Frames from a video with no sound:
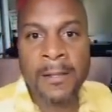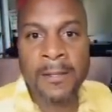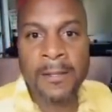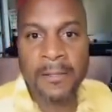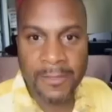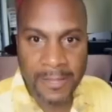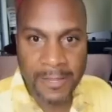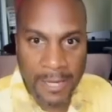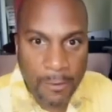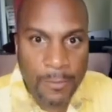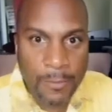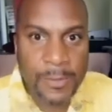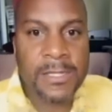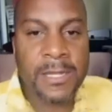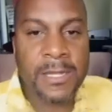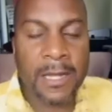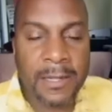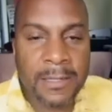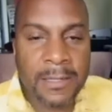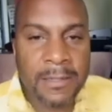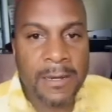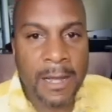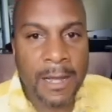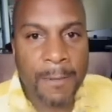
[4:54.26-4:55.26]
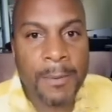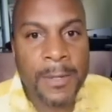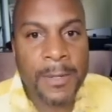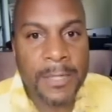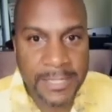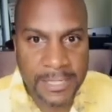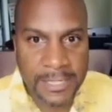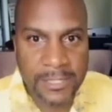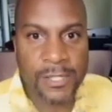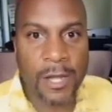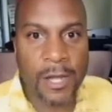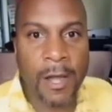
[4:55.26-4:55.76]
there was a, a
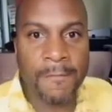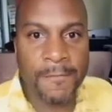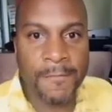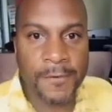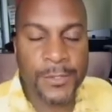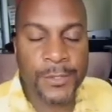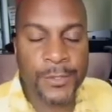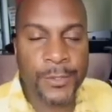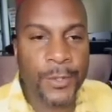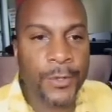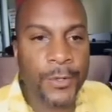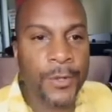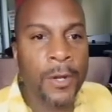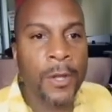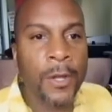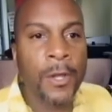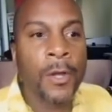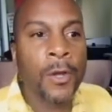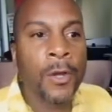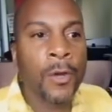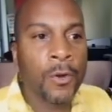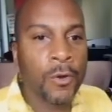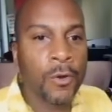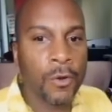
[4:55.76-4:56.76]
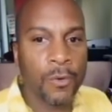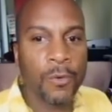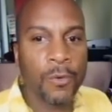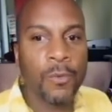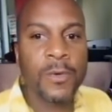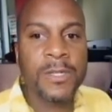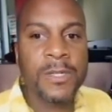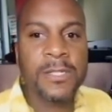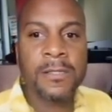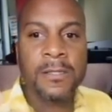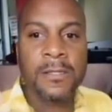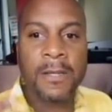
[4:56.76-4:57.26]
police officer who
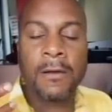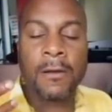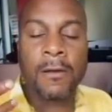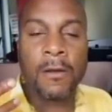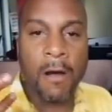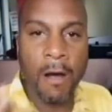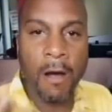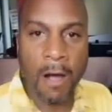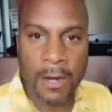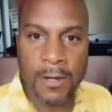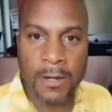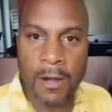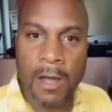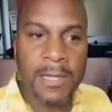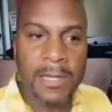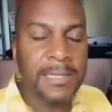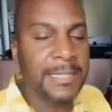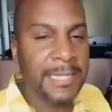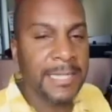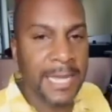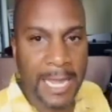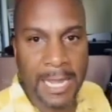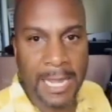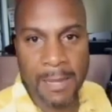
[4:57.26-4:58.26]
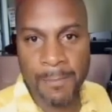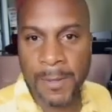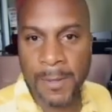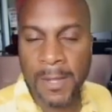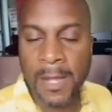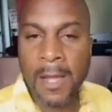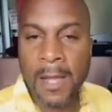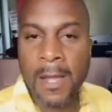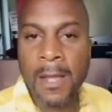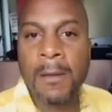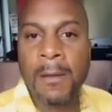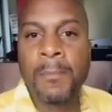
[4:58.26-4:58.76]
was caught on tape
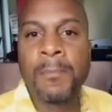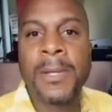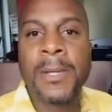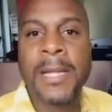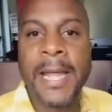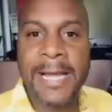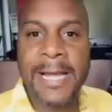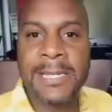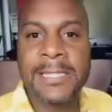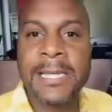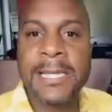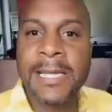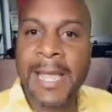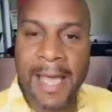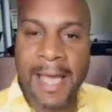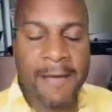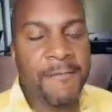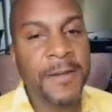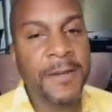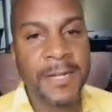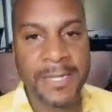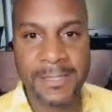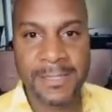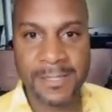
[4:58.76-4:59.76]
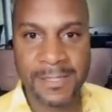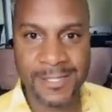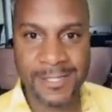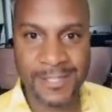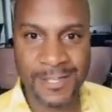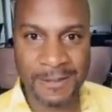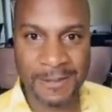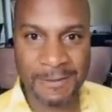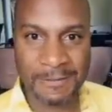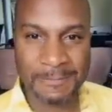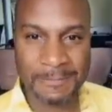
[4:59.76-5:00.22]
planting evidence.